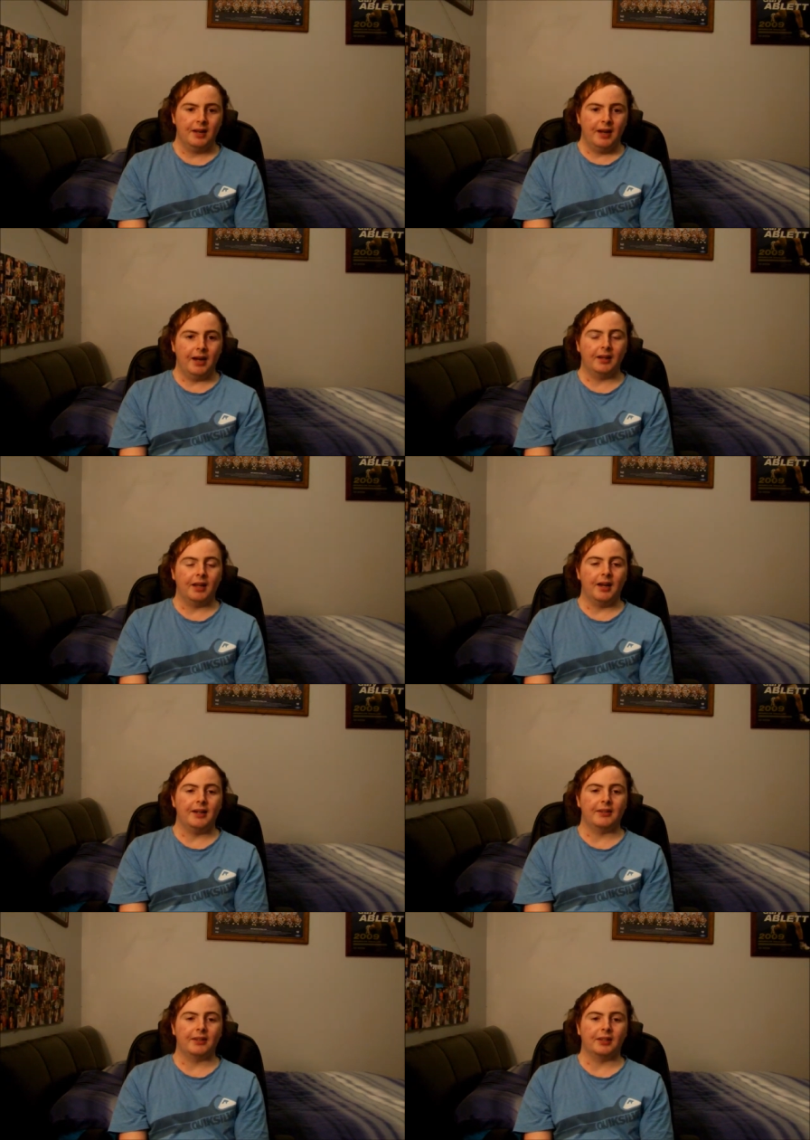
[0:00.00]
Adelaide
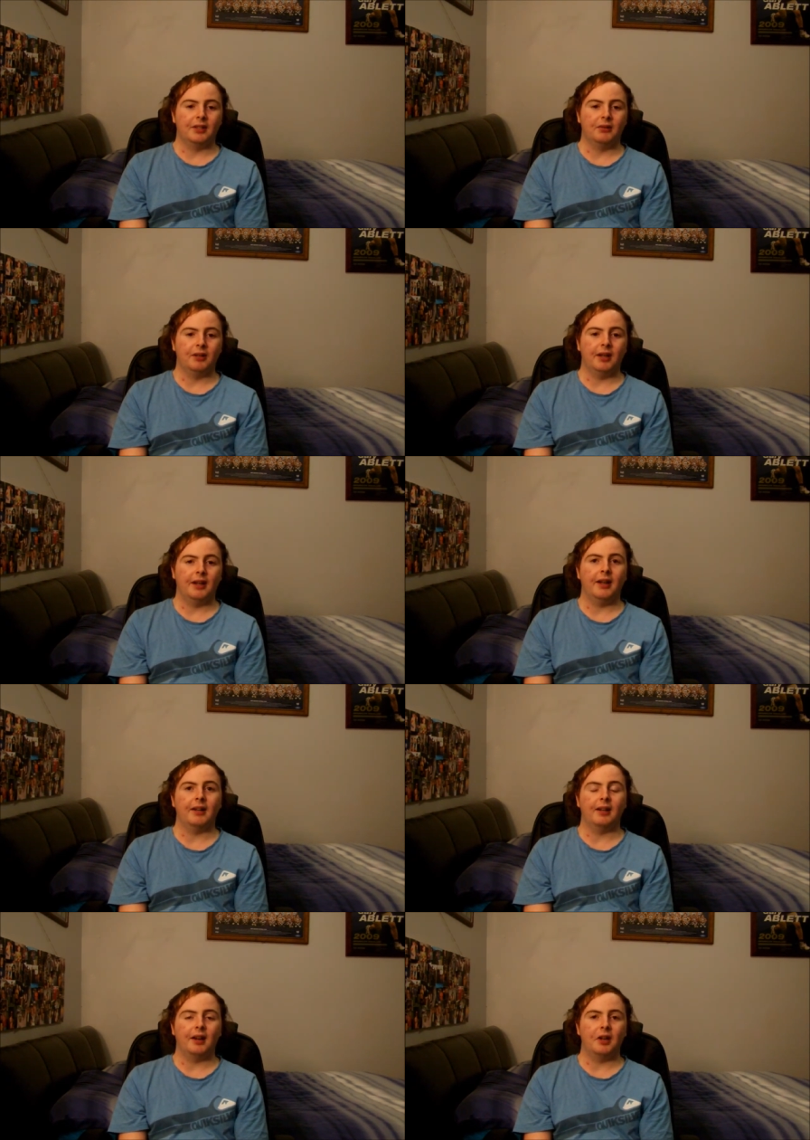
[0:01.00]
and St Kilda at
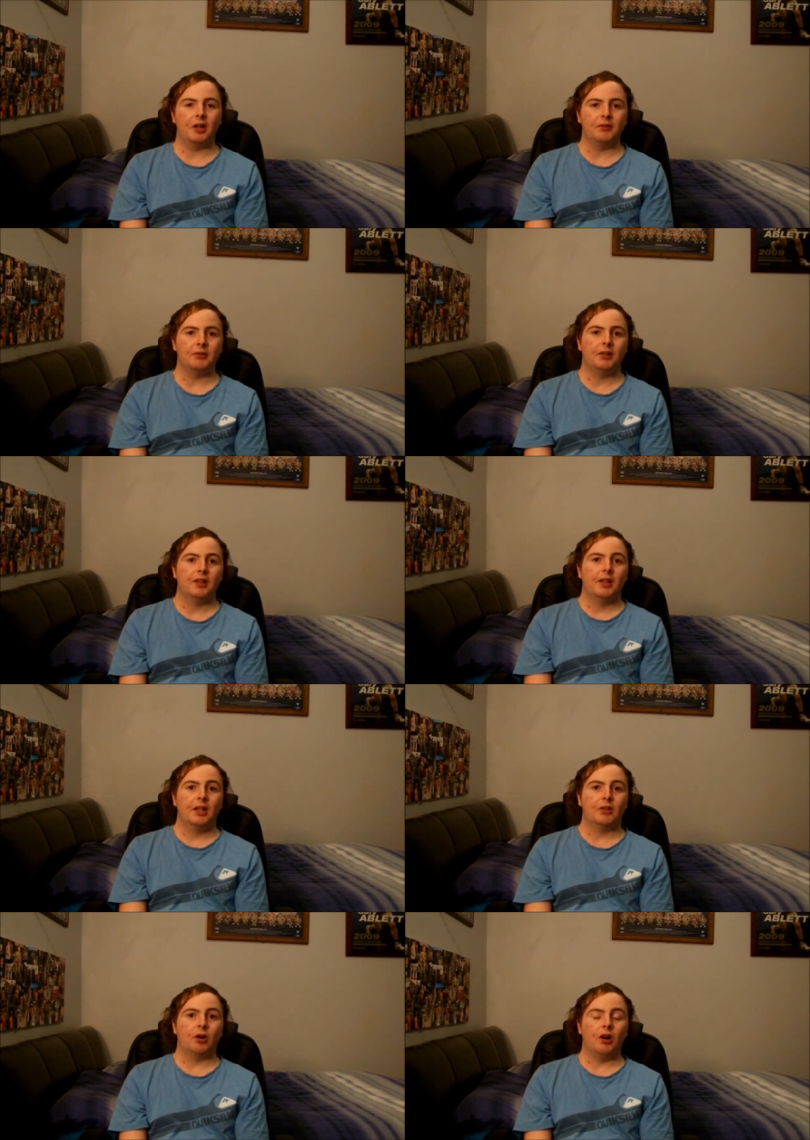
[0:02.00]
Adelaide Oval.
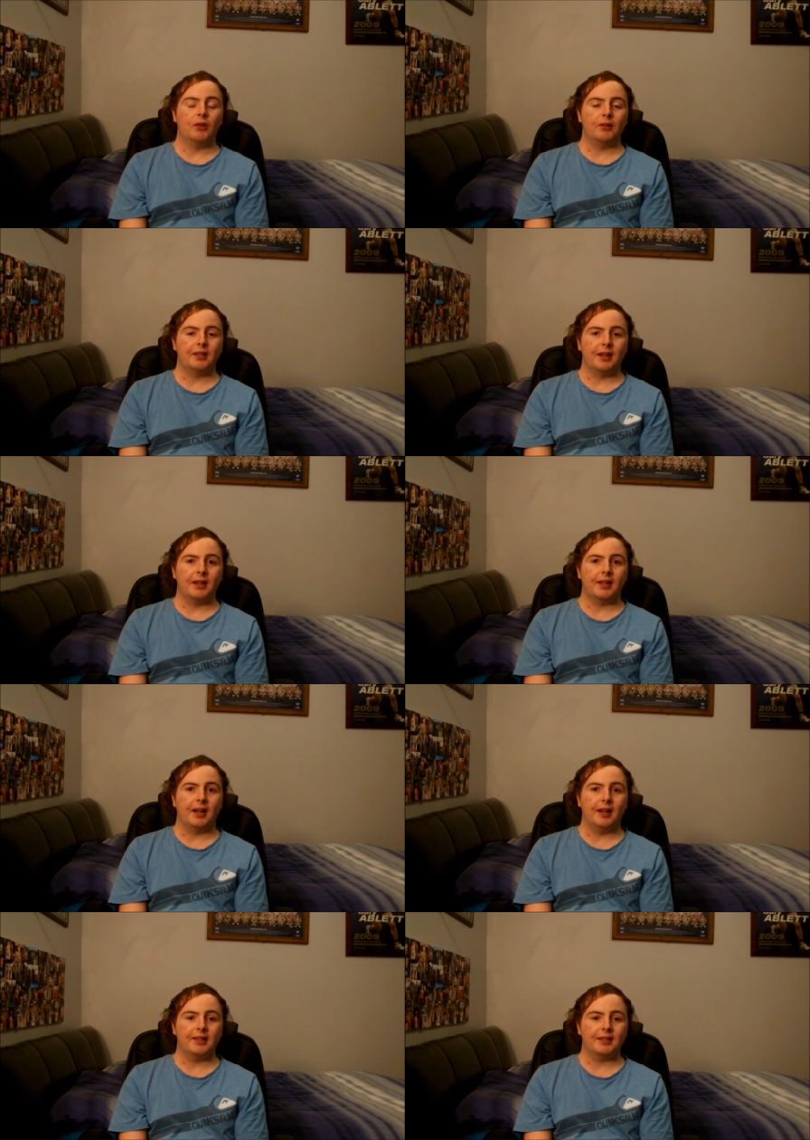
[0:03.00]
The Crows went down to the
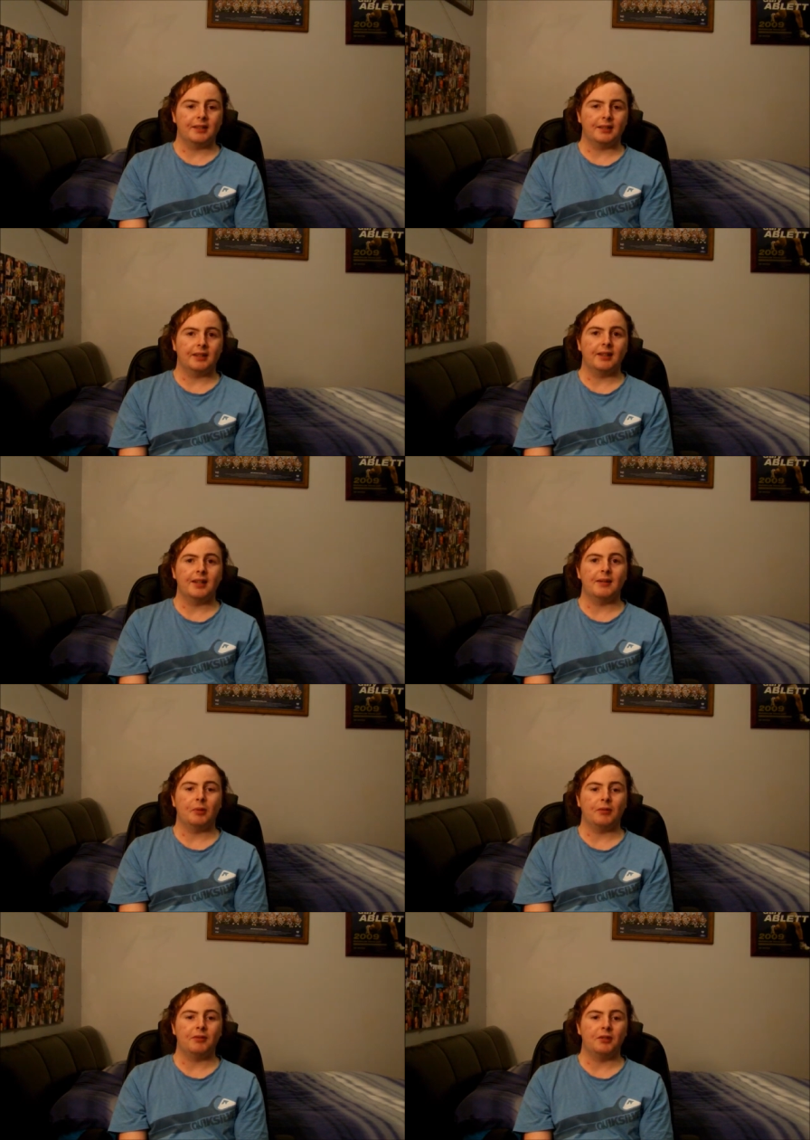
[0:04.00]
Cats
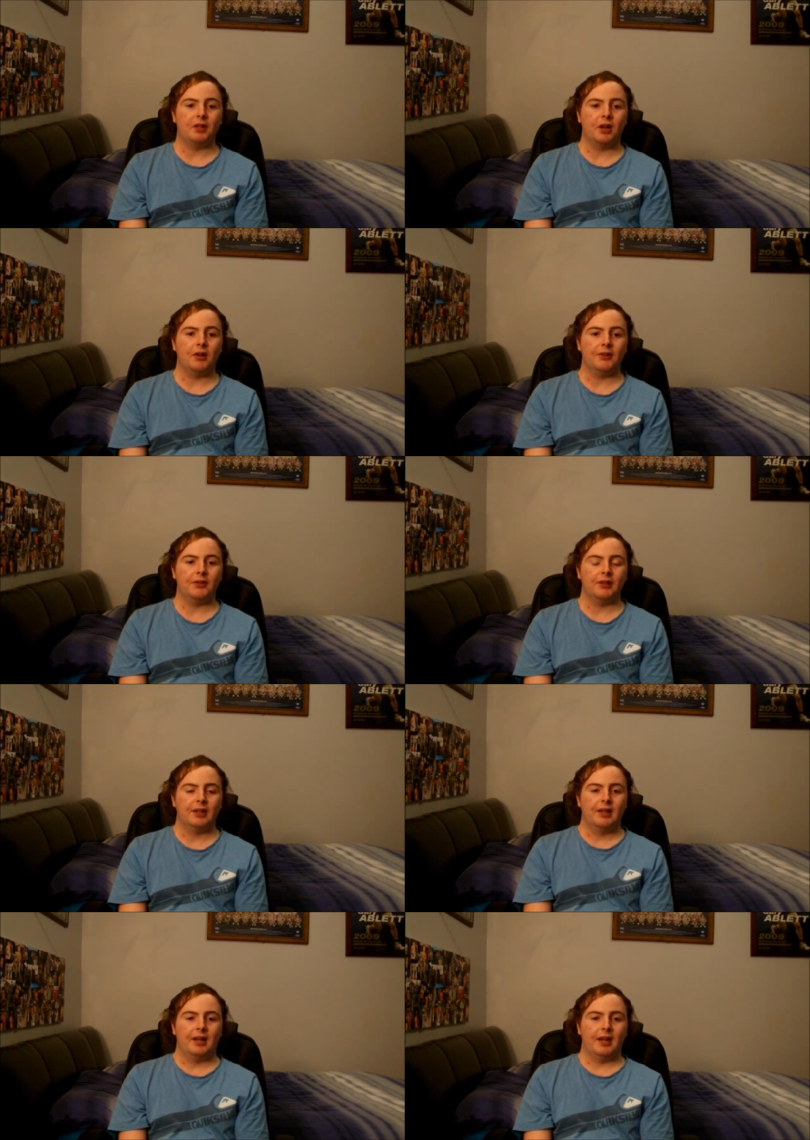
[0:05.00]
by a few goals.
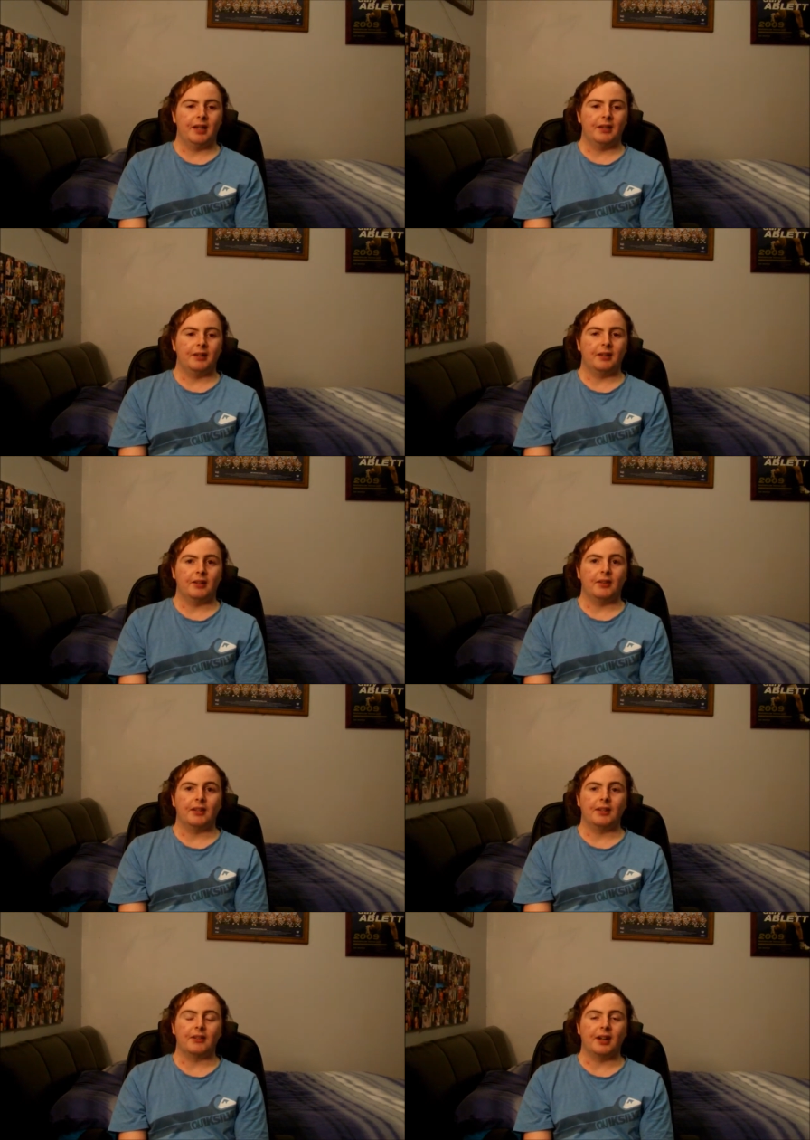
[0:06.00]
And I
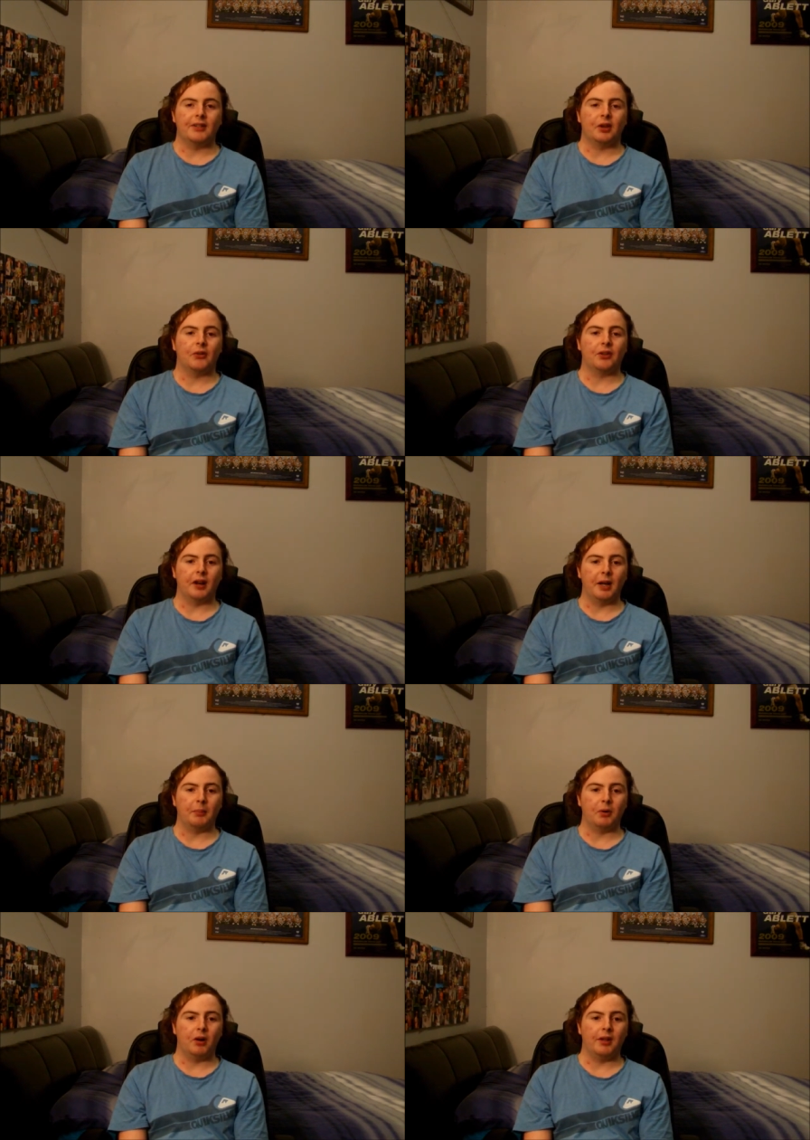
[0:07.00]
think the Saints also had a
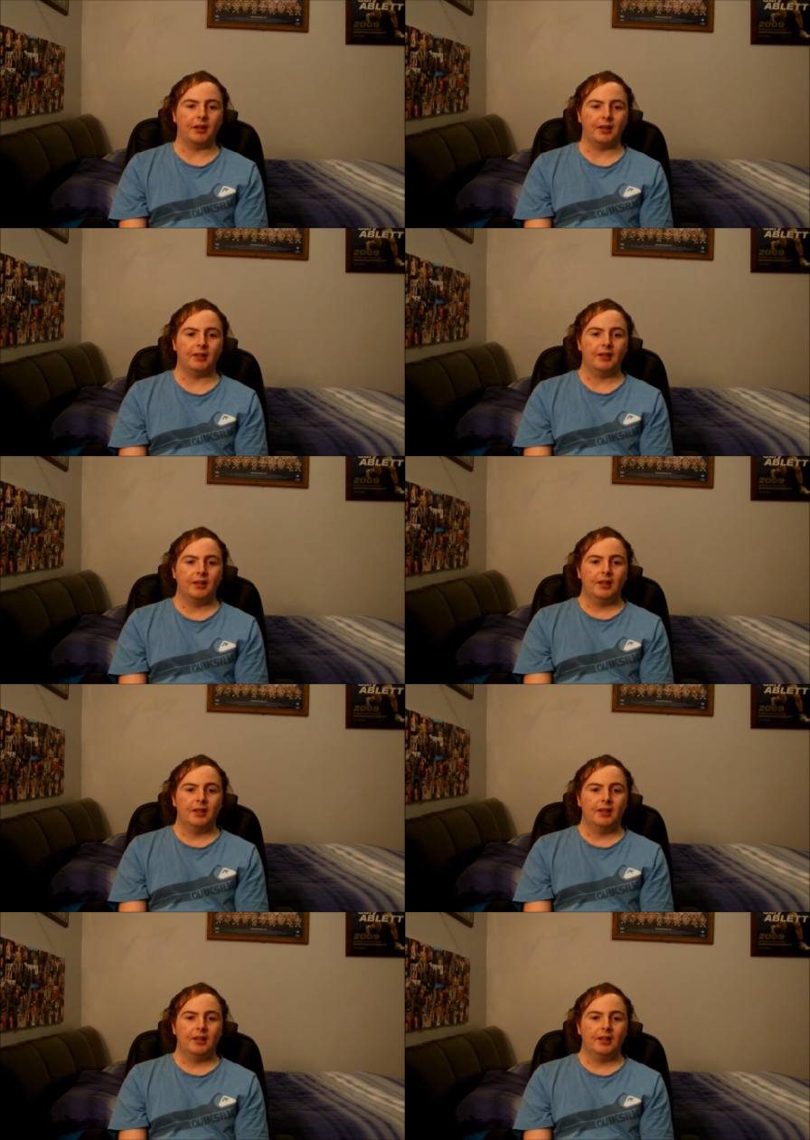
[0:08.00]
bye there.